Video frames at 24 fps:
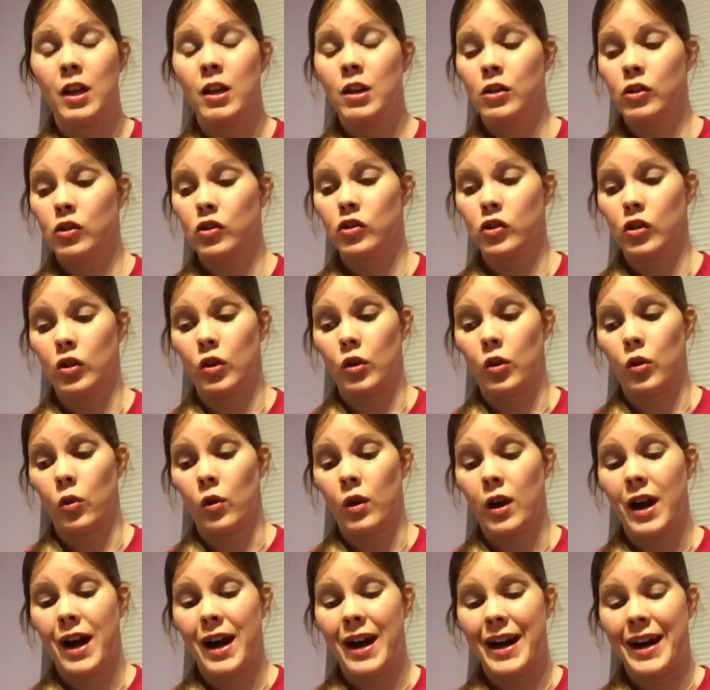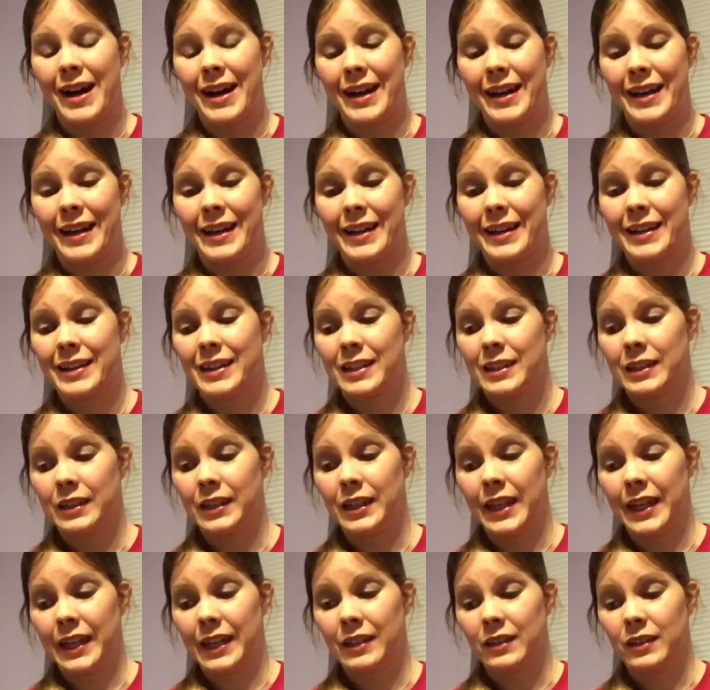So I
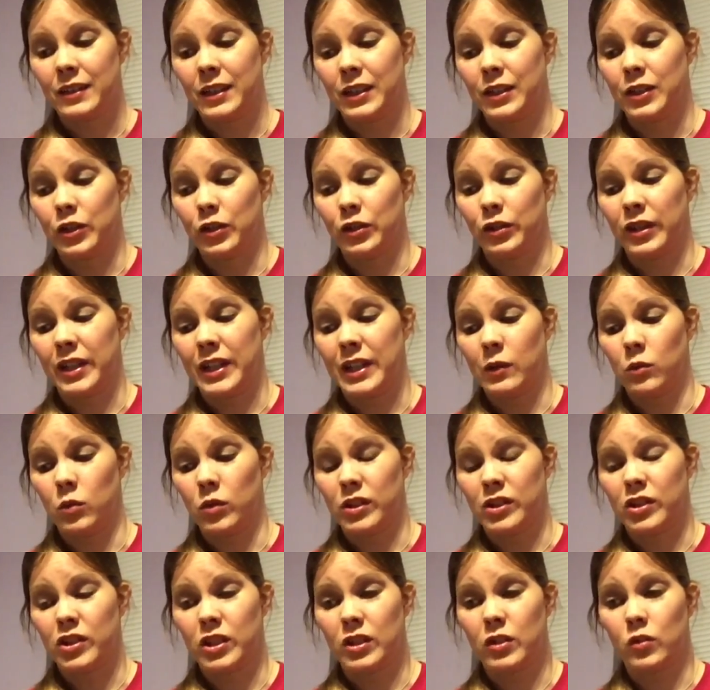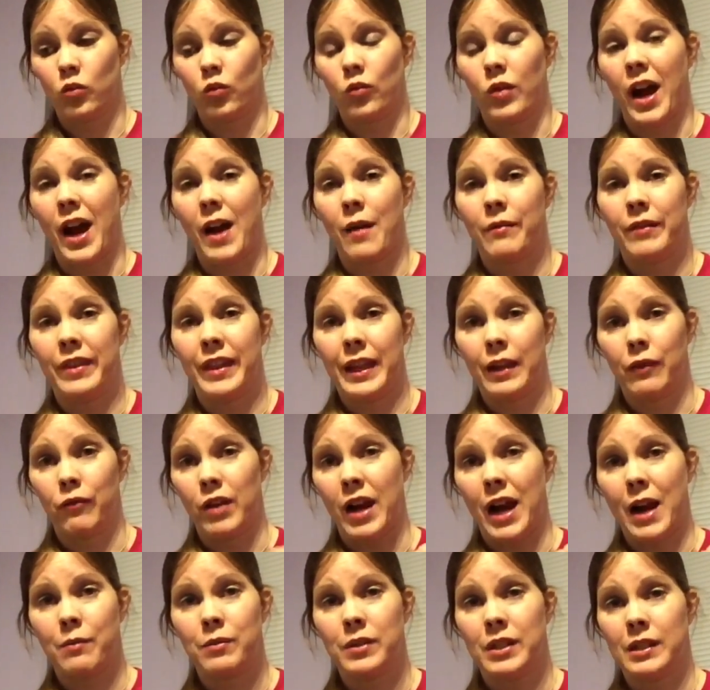literally was just they
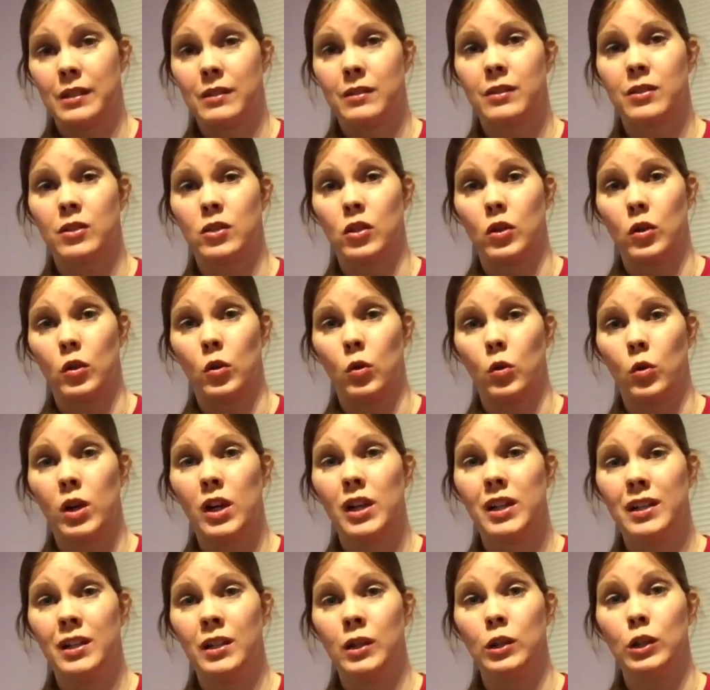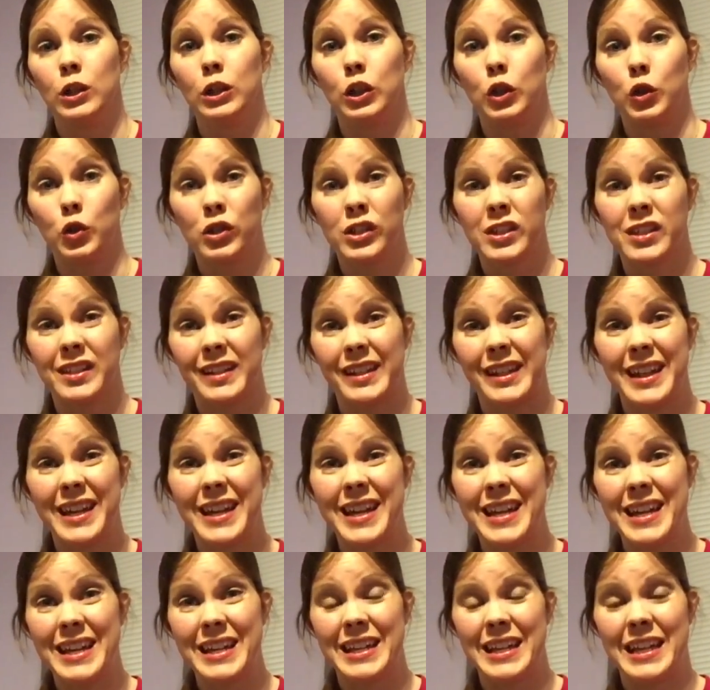wrapped it so
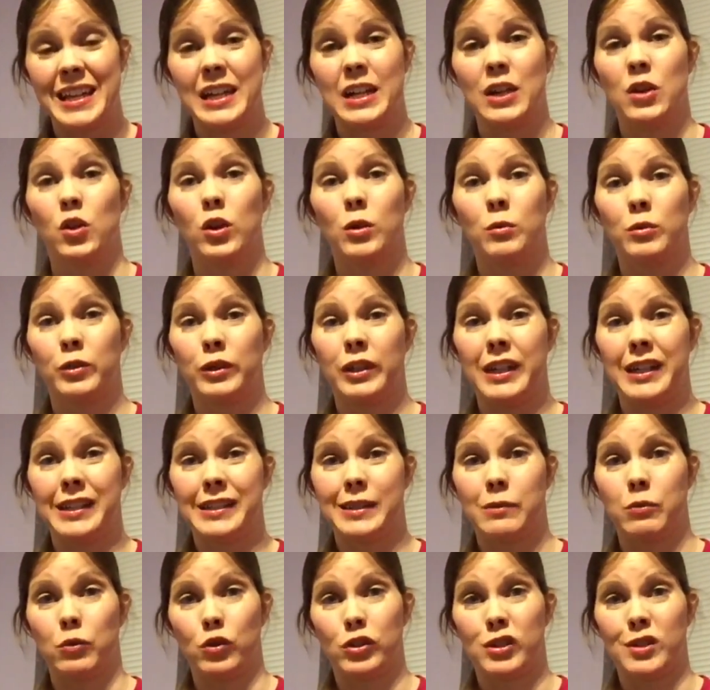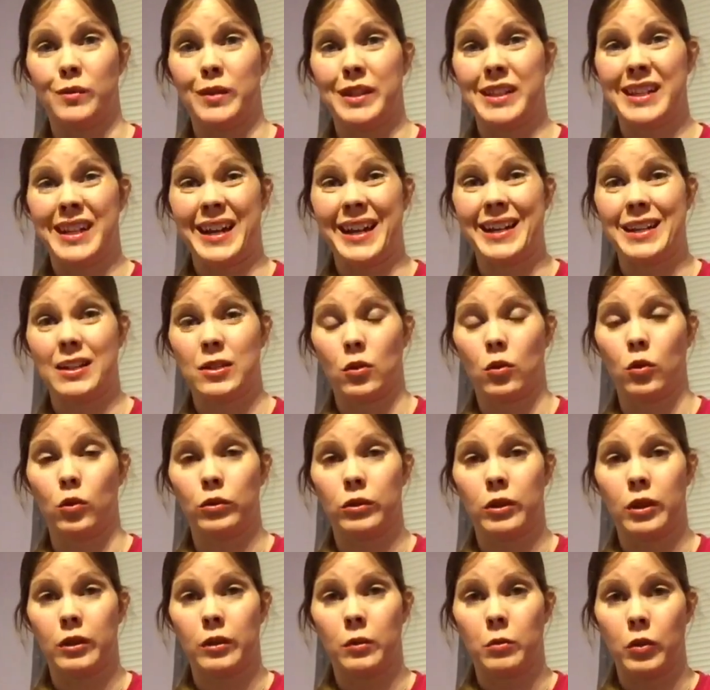loosely, and normally it's supposed to be tight to hold
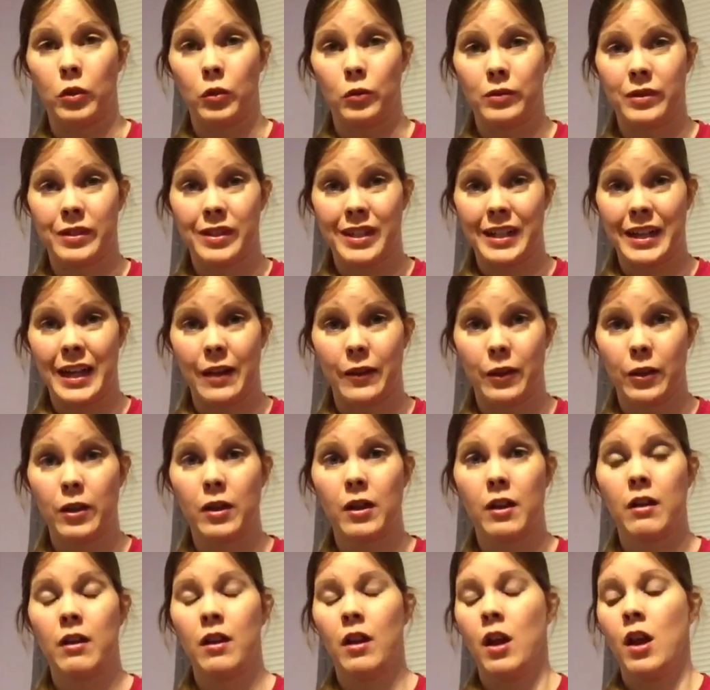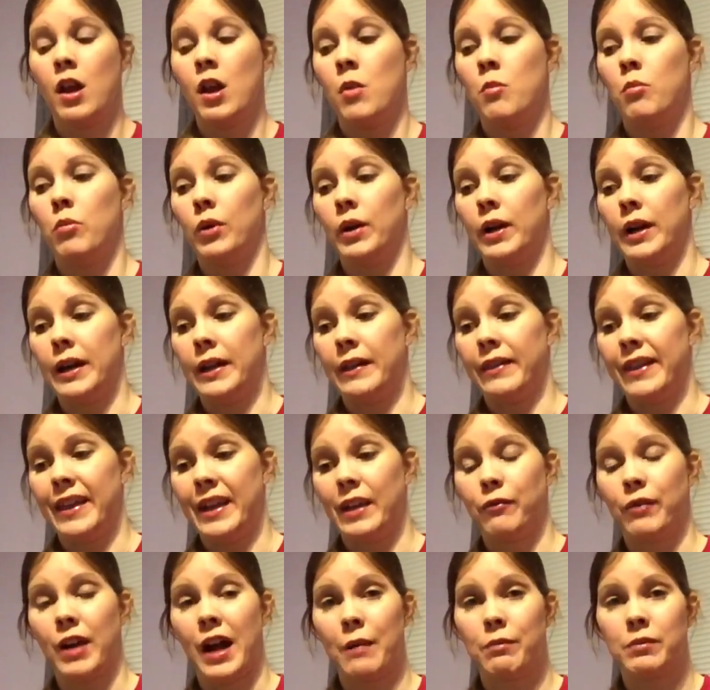all the bones together, but they
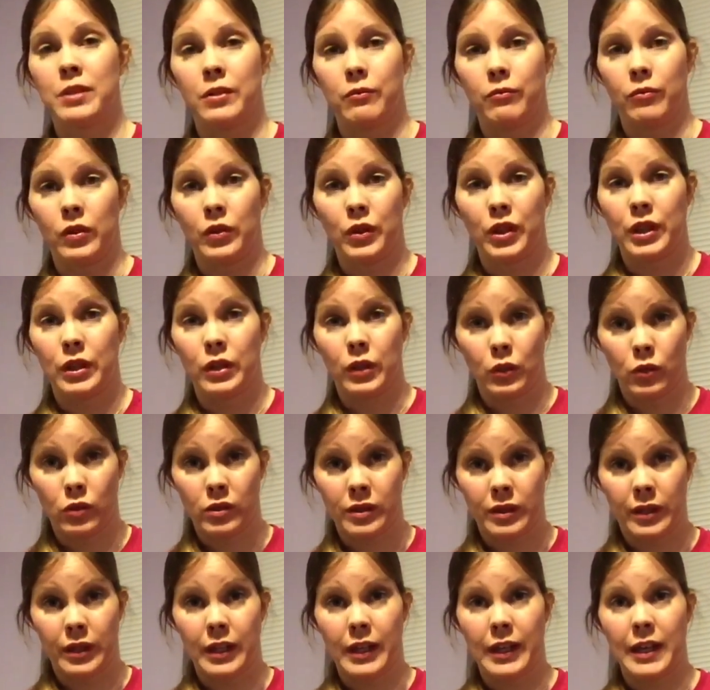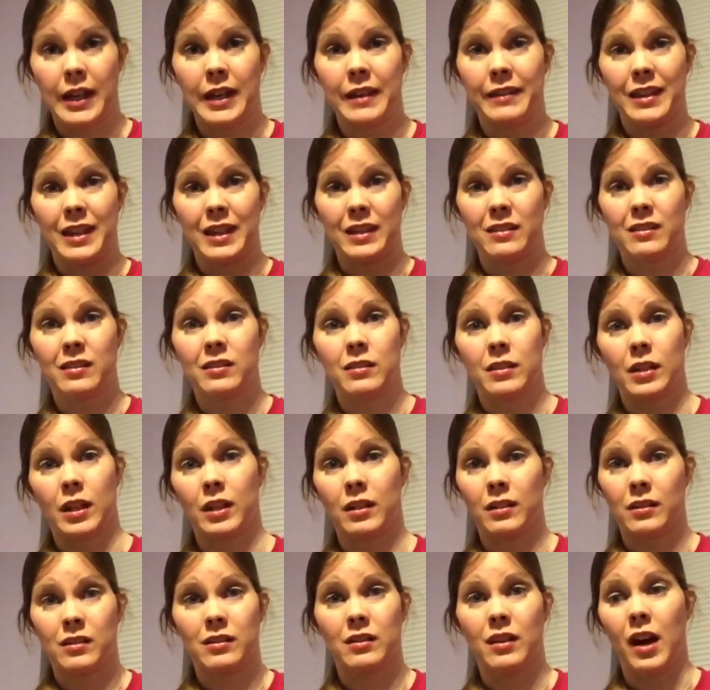wrapped it really loosely and then stuck
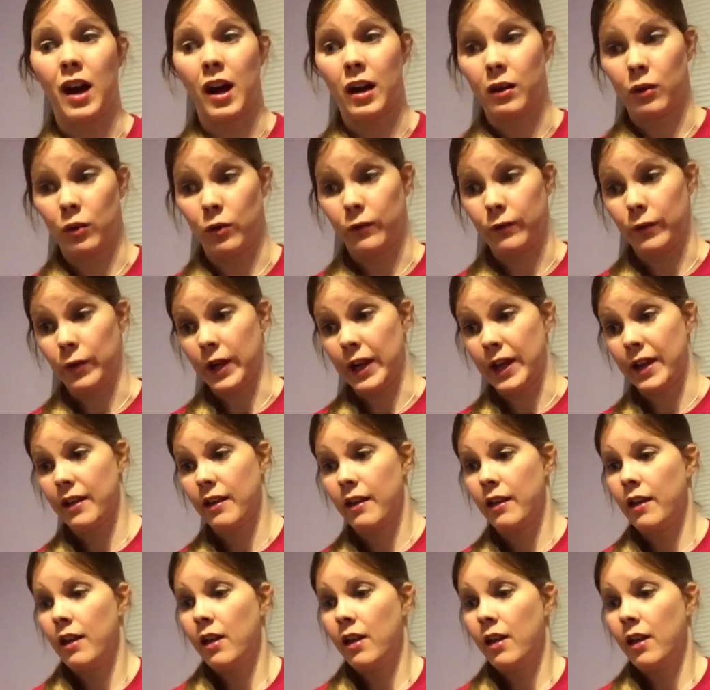a sock over it.